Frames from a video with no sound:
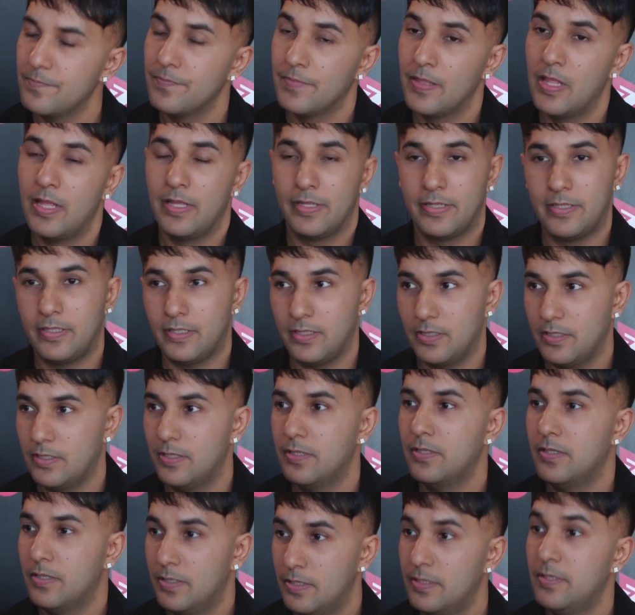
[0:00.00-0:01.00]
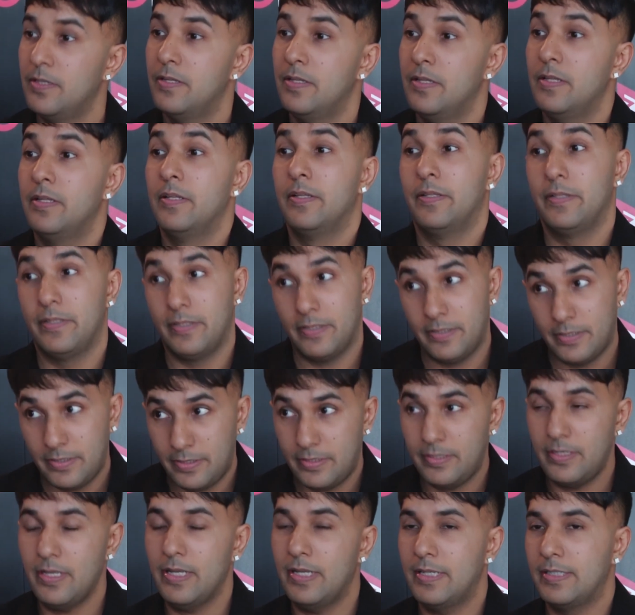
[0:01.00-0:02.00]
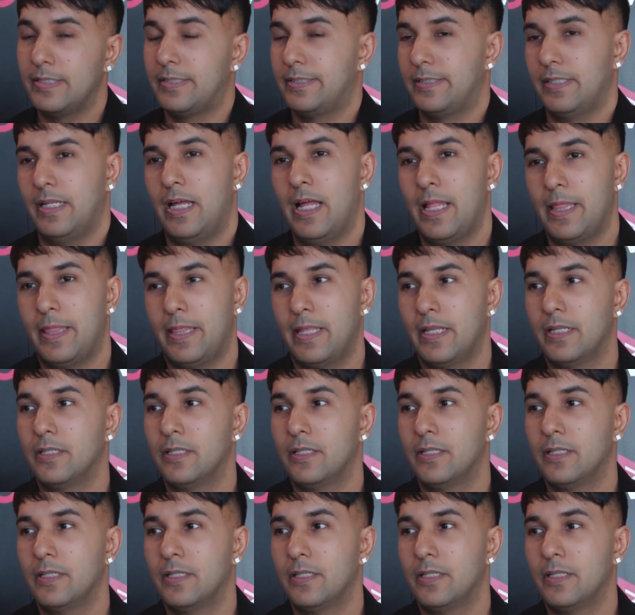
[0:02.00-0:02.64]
I mean, he's a bit of a legend too, isn't he, in the industry?